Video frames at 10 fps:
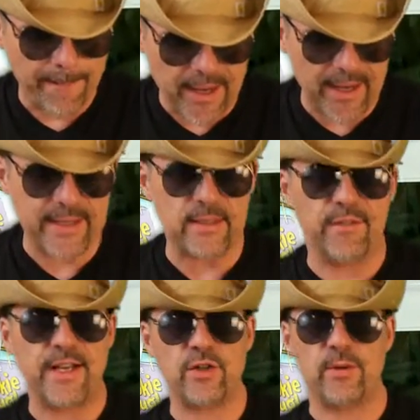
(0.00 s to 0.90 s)
pint
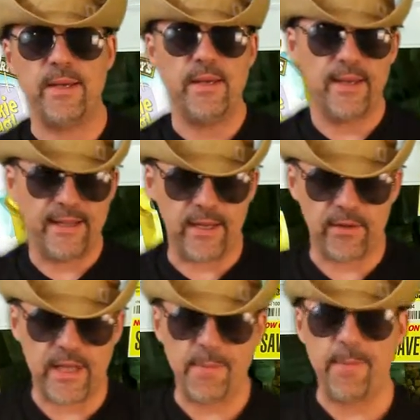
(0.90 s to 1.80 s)
of ice cream. Now
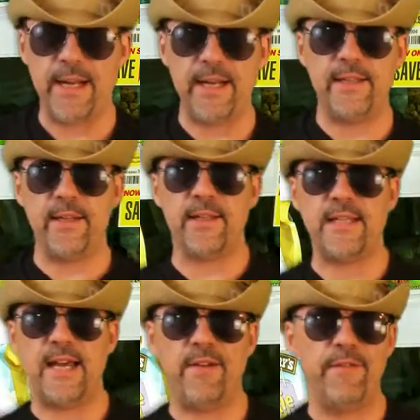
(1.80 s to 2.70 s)
keep in mind it does
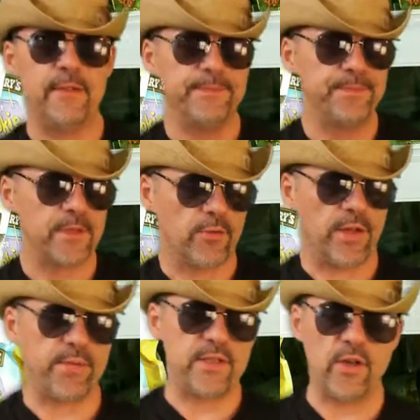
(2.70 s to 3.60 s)
have
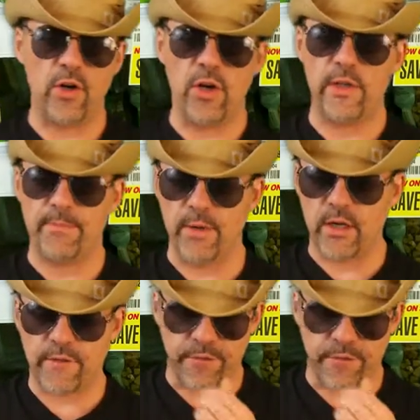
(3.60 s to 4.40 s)
erythritol and monk